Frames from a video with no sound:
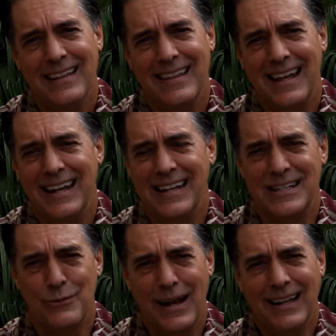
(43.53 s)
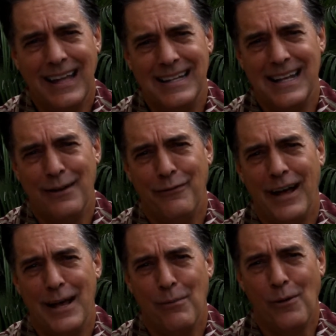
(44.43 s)
that is readily
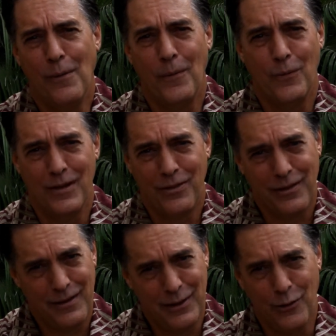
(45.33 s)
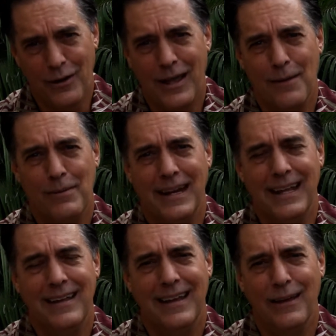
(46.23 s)
identifiable with your
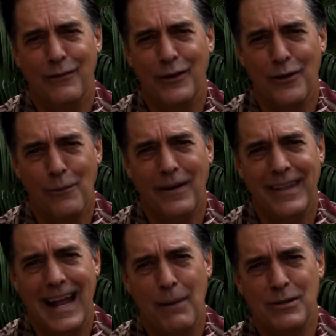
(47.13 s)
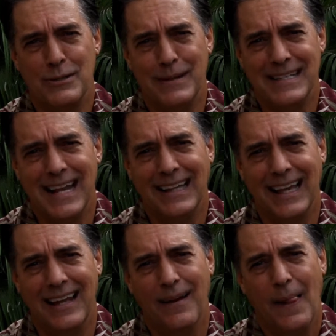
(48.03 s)
company if you're the one that happens to be
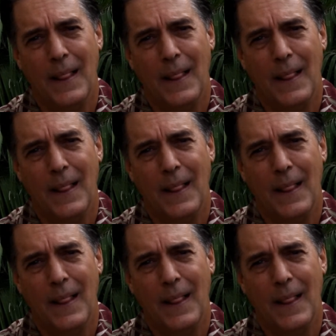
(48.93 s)
selling it.